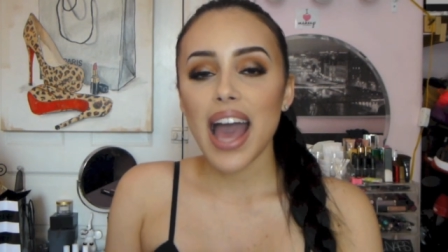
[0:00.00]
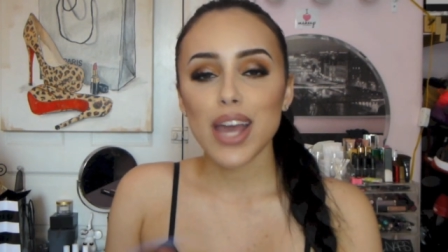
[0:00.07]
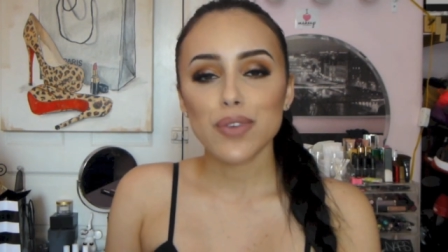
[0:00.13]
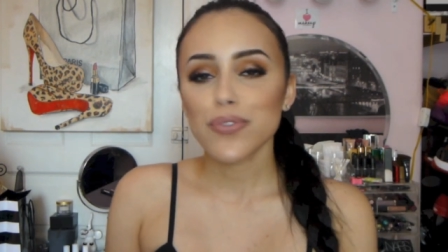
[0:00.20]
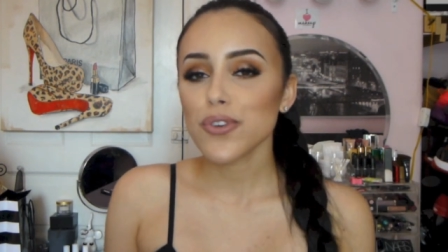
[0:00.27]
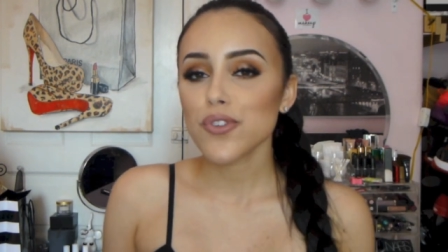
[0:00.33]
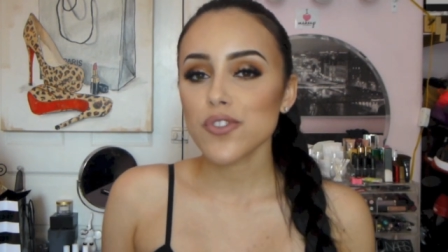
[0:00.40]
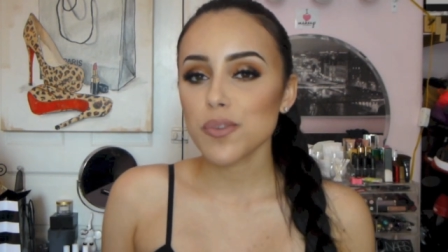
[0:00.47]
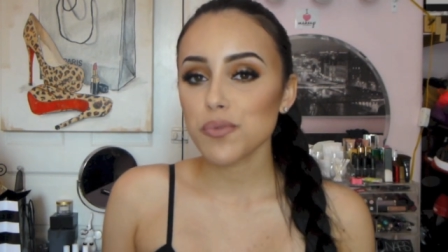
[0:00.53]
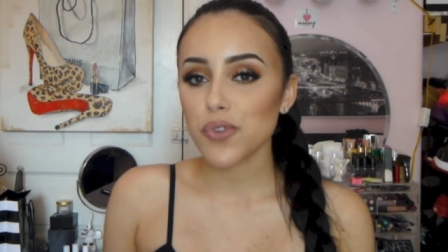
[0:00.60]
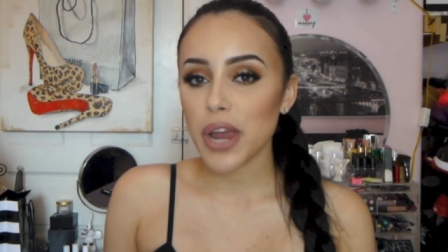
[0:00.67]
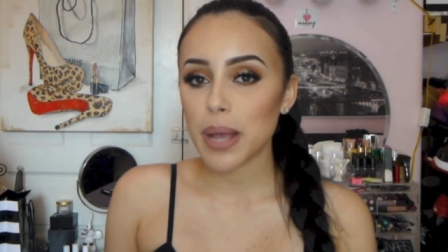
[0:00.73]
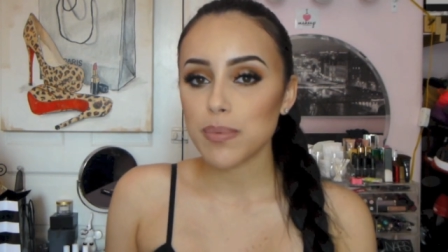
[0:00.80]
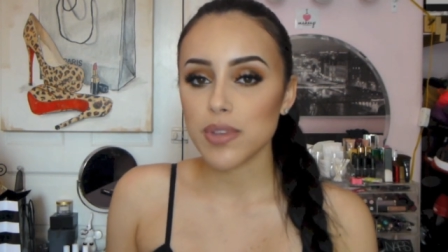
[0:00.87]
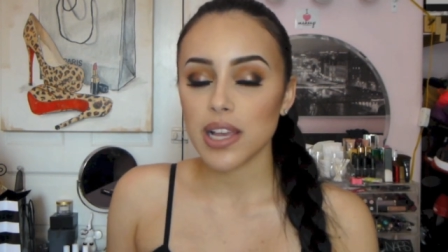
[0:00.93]
I first
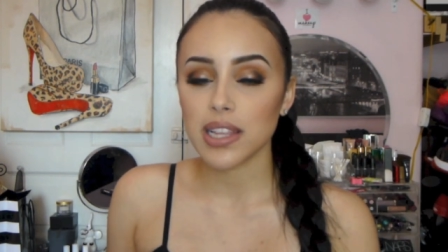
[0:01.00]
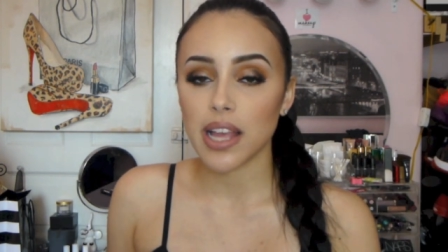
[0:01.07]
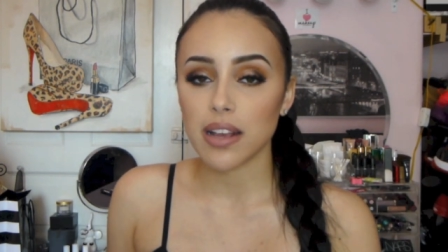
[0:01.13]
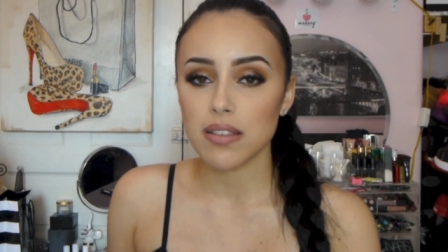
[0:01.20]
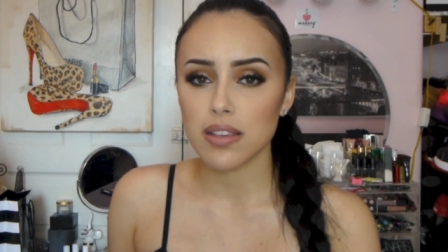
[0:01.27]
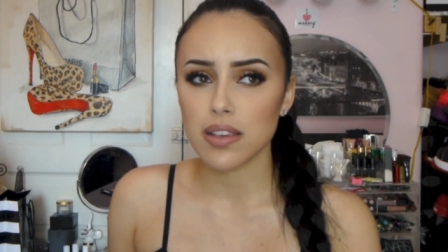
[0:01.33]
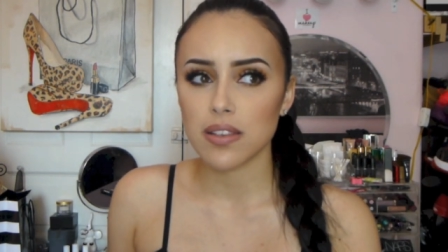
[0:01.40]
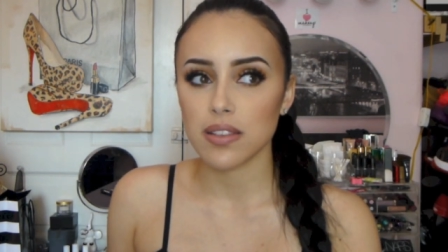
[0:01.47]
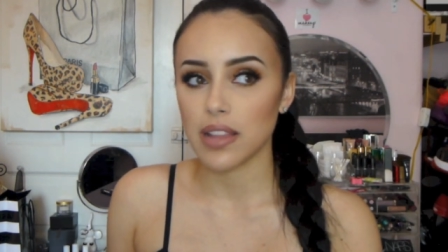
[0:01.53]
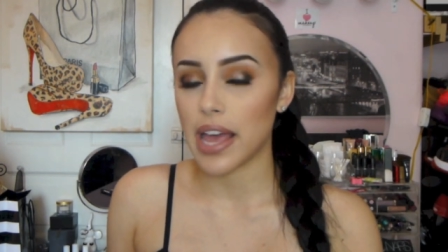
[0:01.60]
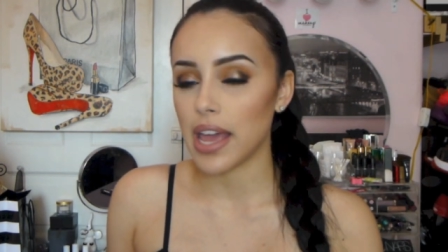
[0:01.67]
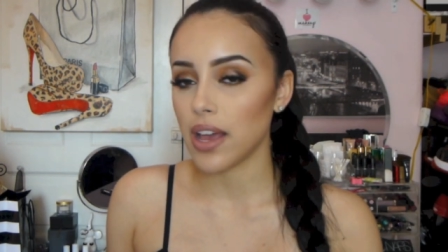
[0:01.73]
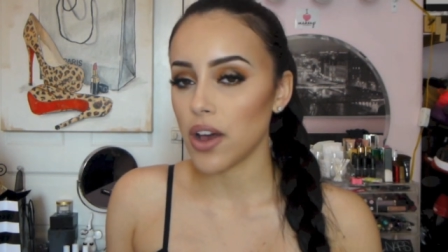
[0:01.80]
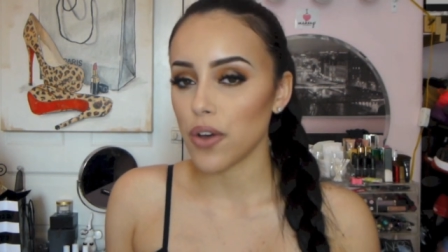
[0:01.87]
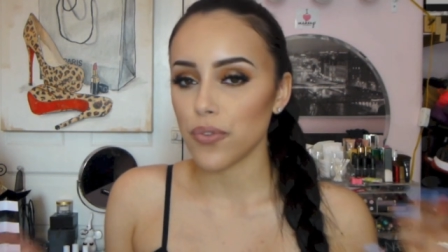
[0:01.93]
subscribed to Alexis
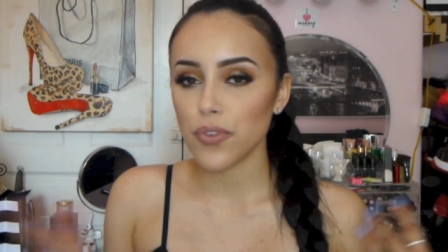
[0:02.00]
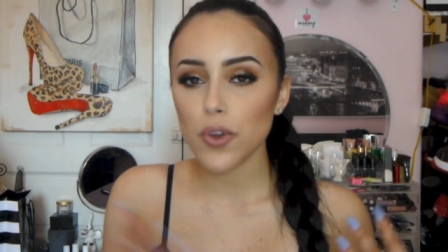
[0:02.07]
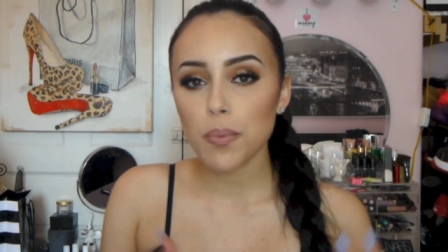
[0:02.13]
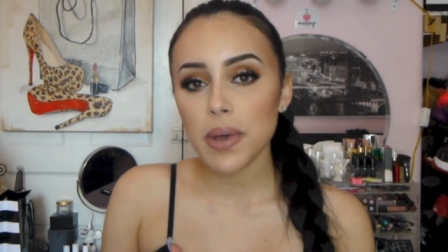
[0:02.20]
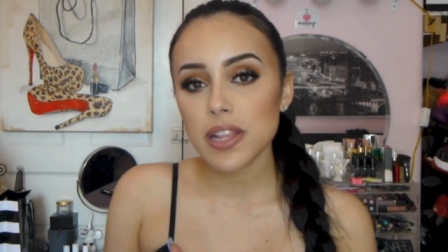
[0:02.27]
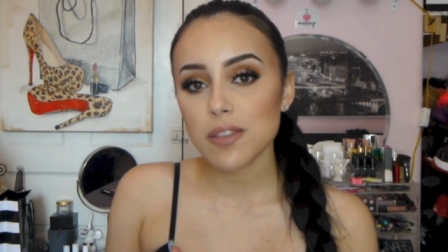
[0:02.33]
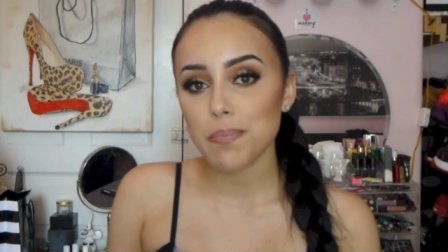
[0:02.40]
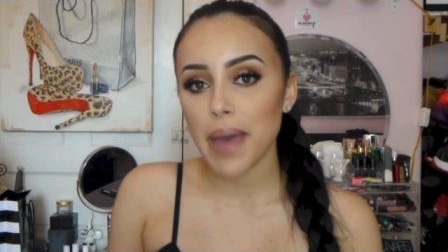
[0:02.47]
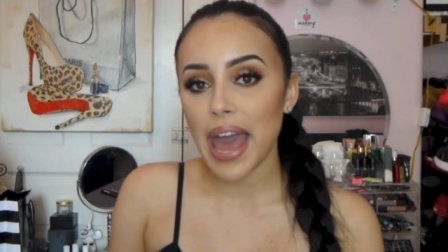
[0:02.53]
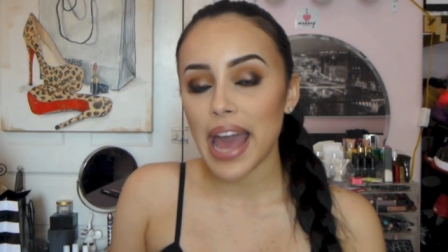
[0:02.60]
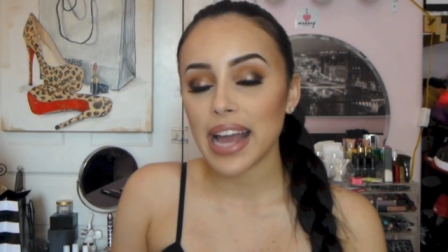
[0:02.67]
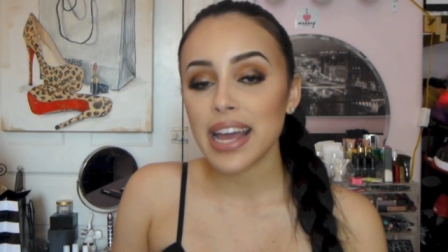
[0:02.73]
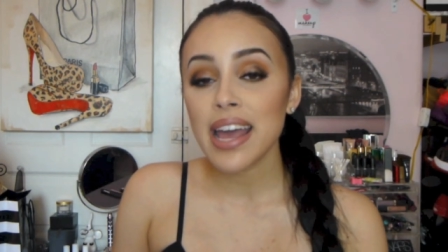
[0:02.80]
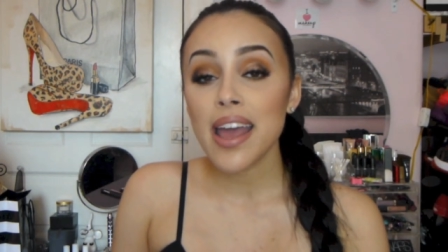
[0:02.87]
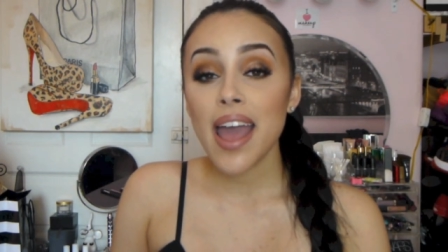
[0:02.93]
like a few months
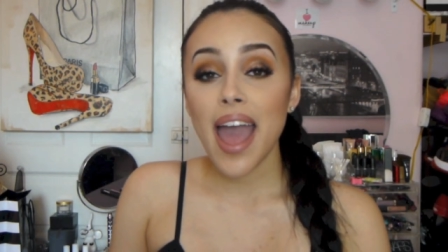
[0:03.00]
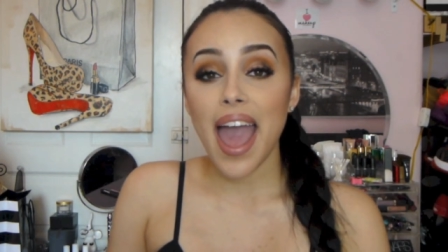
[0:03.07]
back